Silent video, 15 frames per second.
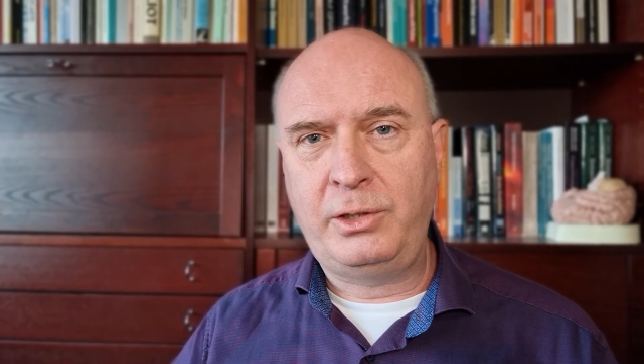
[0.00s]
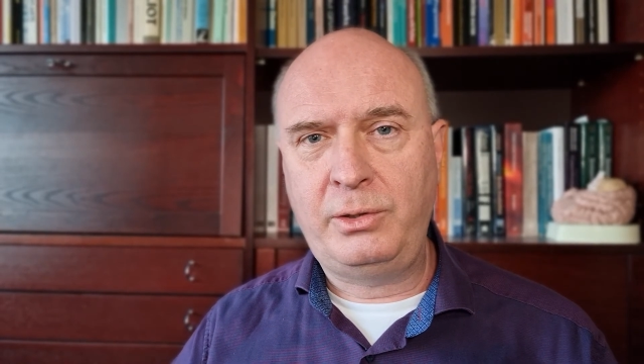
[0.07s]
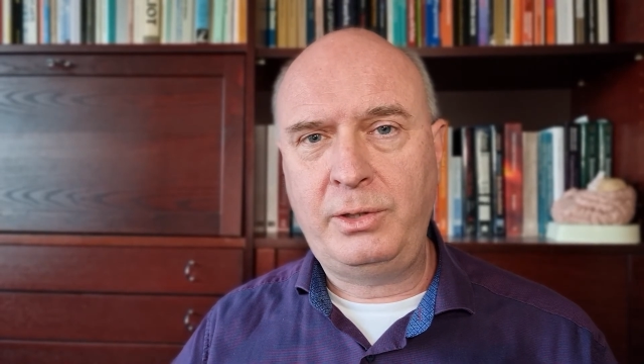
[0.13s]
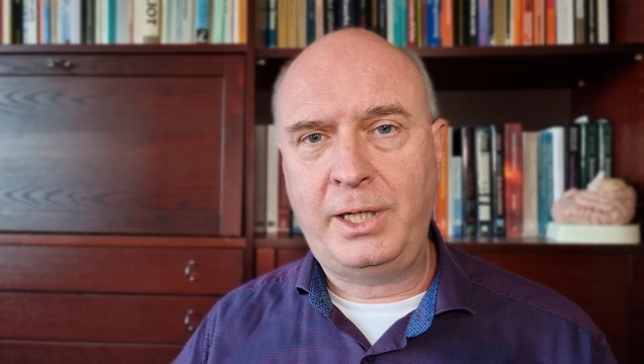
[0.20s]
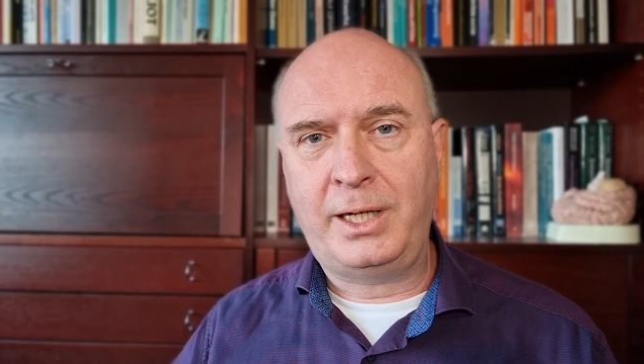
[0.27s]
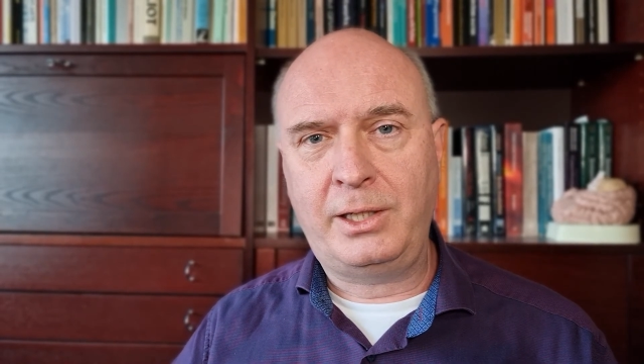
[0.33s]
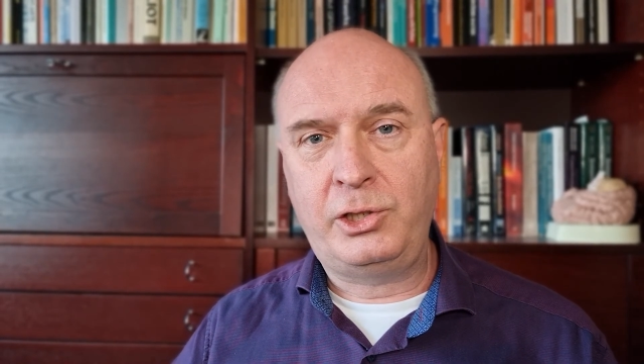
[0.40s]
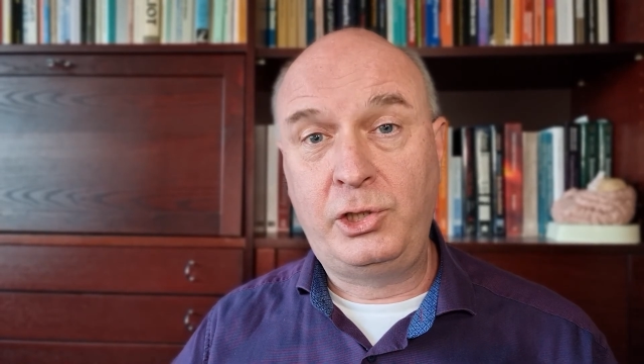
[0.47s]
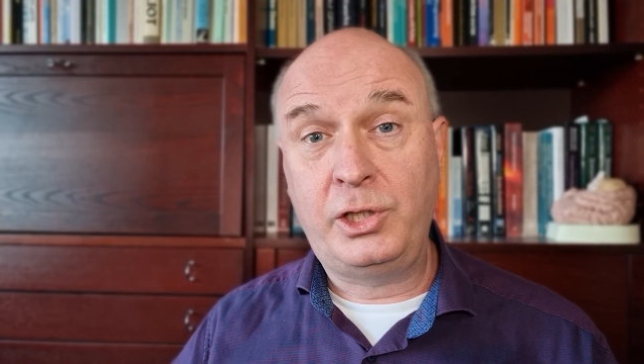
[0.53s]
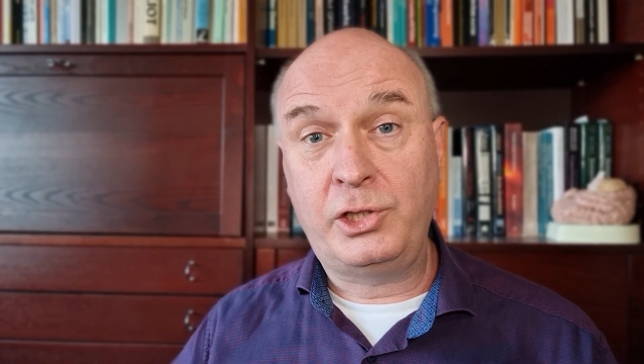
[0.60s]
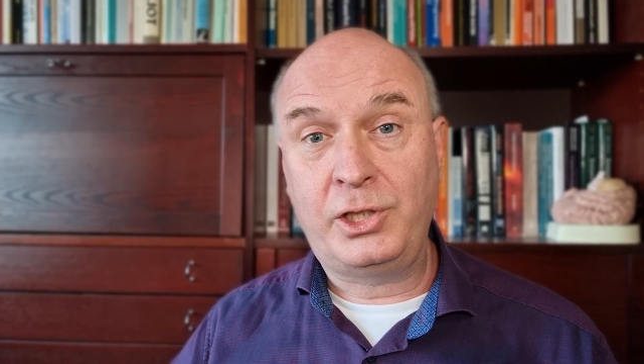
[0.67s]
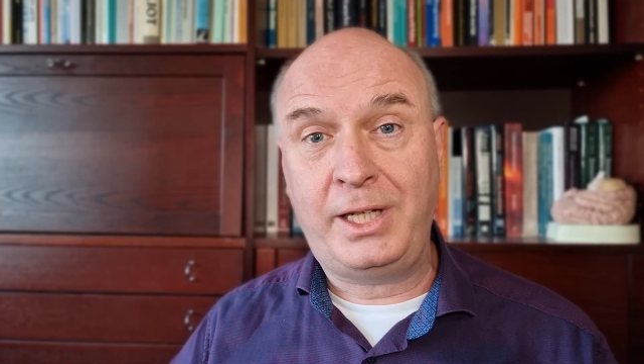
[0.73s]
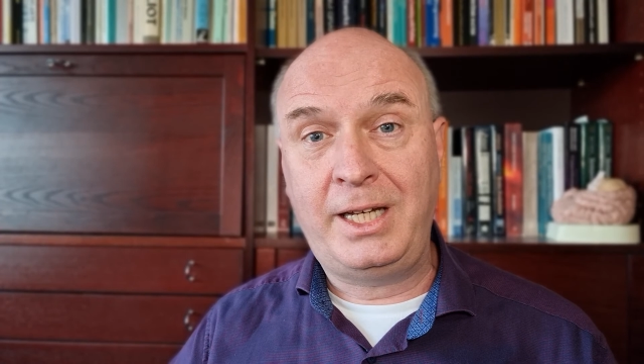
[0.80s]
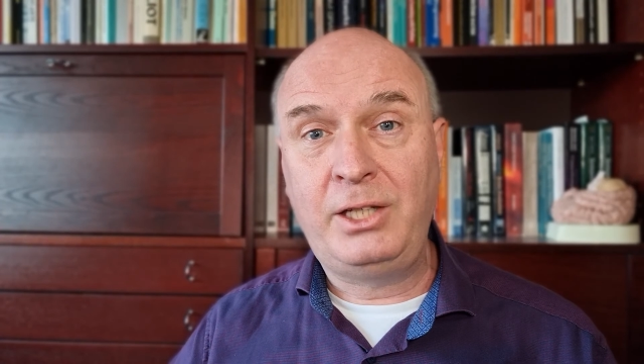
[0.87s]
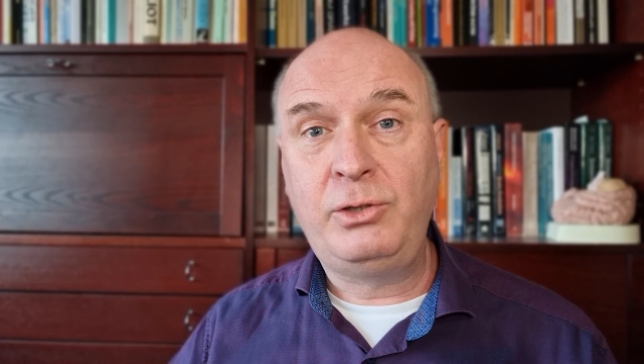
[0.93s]
do that
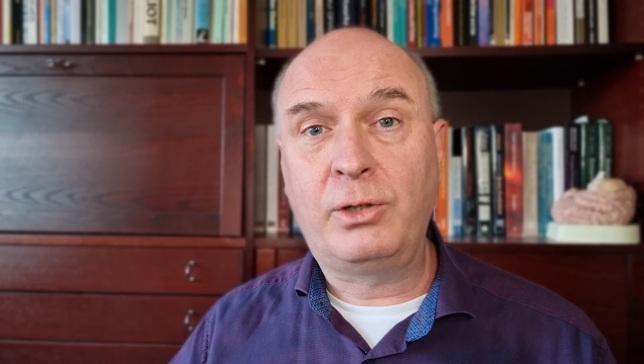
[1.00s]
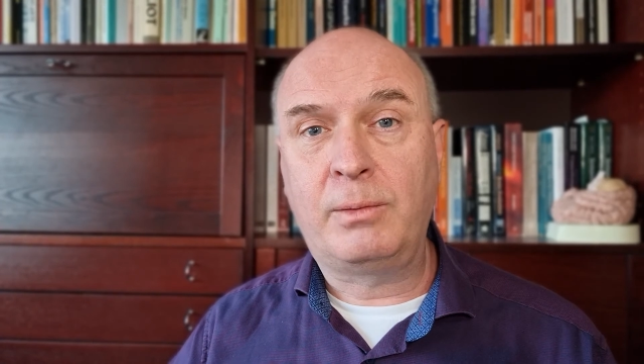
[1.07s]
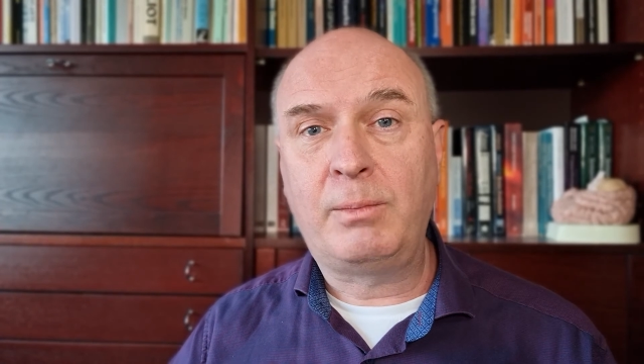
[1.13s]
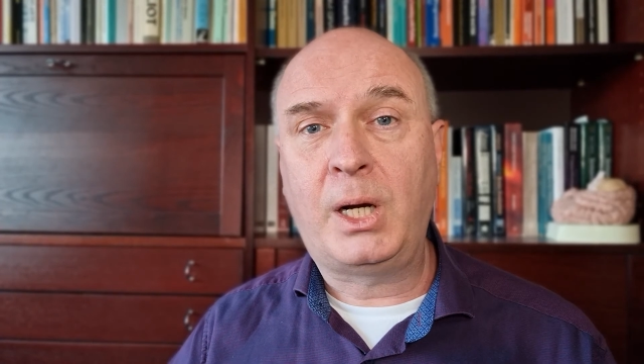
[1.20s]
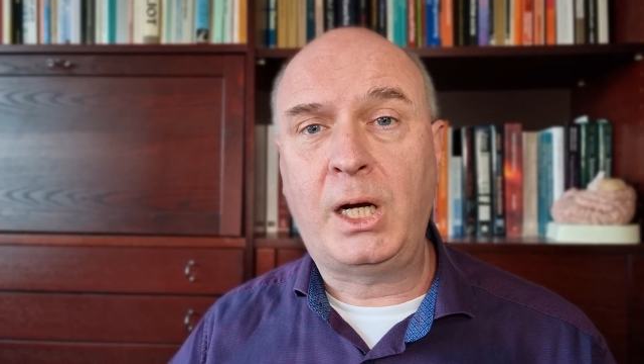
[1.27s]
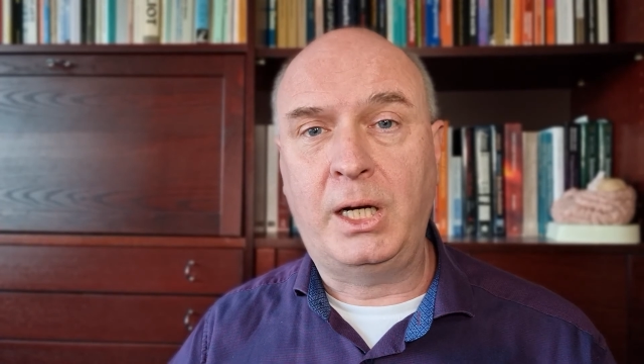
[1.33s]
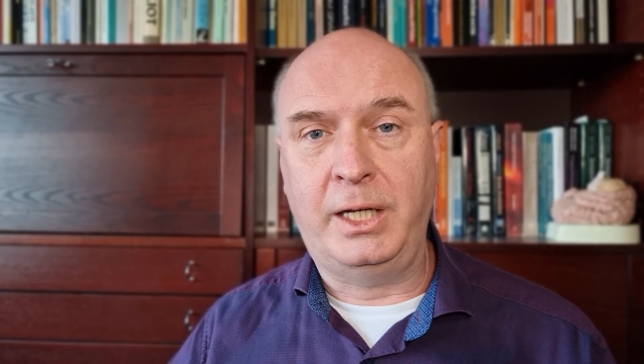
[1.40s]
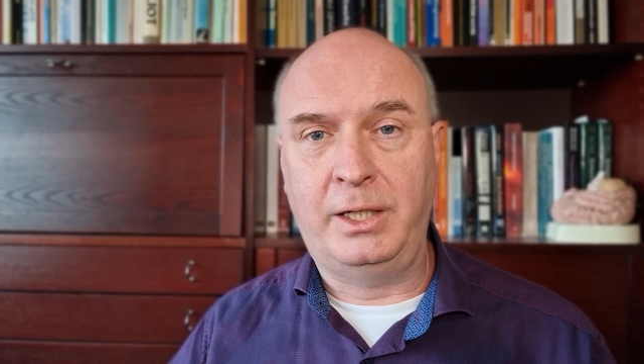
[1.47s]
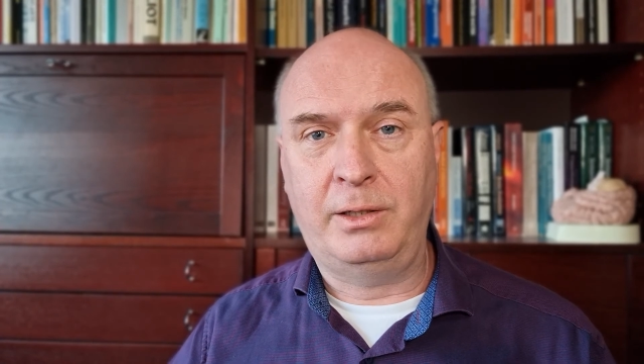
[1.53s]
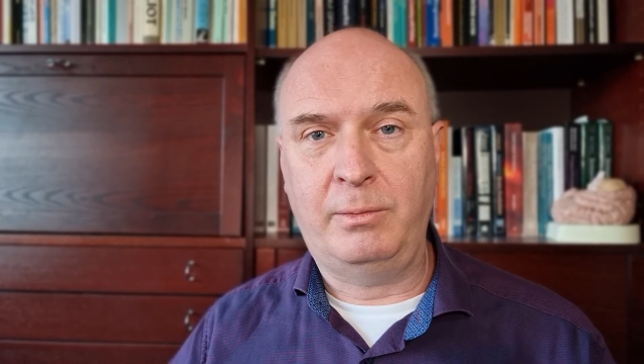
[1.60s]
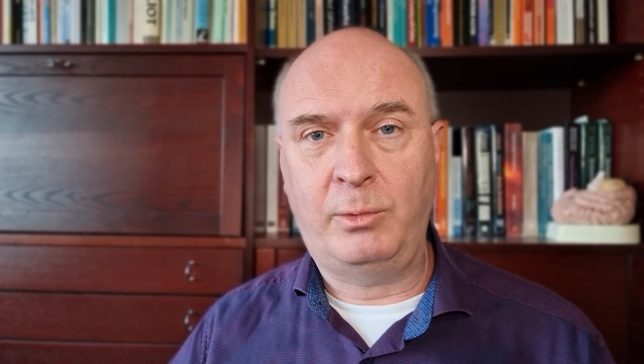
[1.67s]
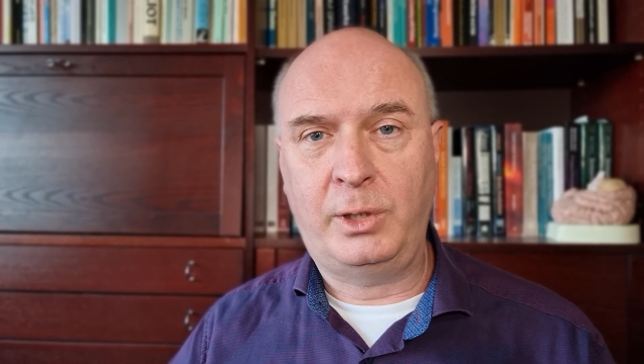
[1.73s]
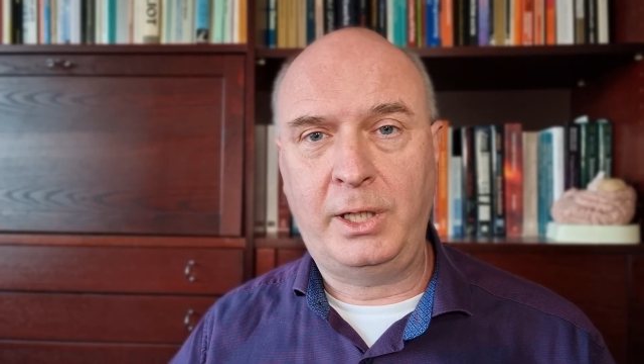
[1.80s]
just in your mind,